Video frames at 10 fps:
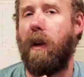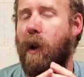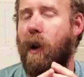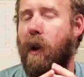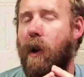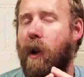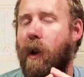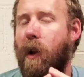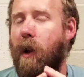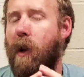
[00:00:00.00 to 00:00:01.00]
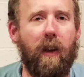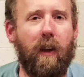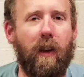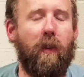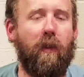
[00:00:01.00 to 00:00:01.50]
No pushiness
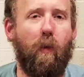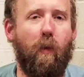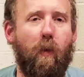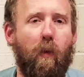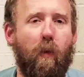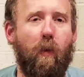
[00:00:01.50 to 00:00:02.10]
whatsoever.